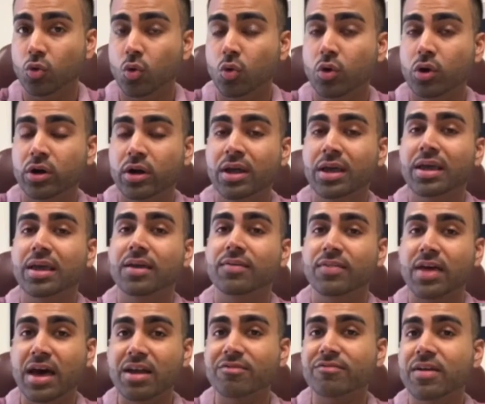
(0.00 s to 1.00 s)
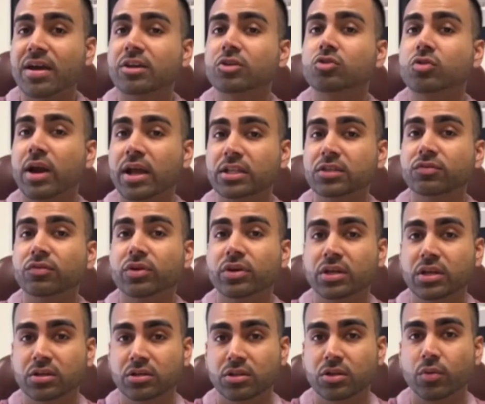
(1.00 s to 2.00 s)
or in that effect transferring
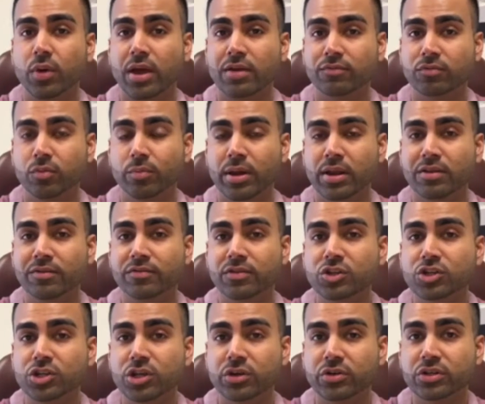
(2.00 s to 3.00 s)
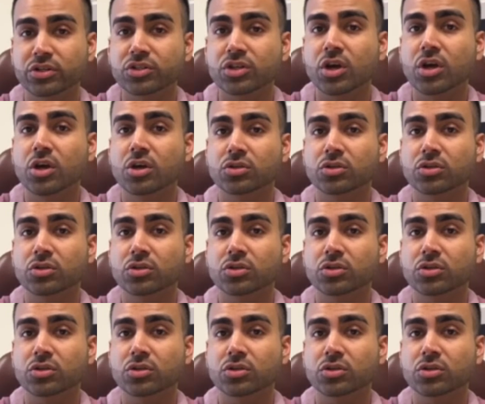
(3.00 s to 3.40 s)
it to the rightful beneficiaries.